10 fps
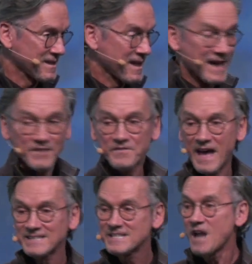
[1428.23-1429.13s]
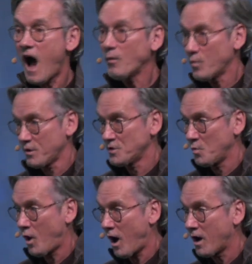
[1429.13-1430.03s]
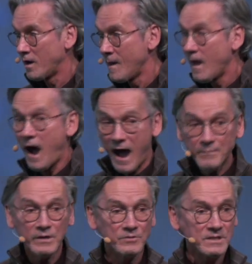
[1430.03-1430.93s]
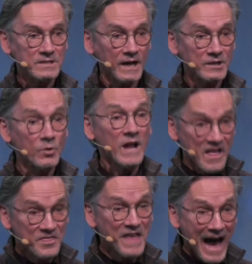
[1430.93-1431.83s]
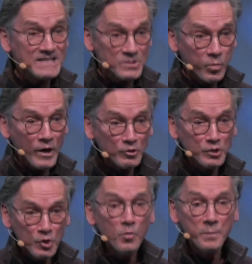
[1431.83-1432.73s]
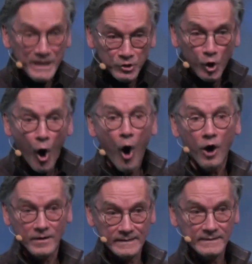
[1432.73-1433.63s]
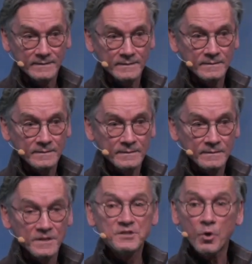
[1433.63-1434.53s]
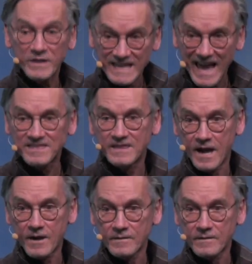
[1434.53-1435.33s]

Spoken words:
And if that's not where you are, I'm here to tell you that's where you belong. So get there.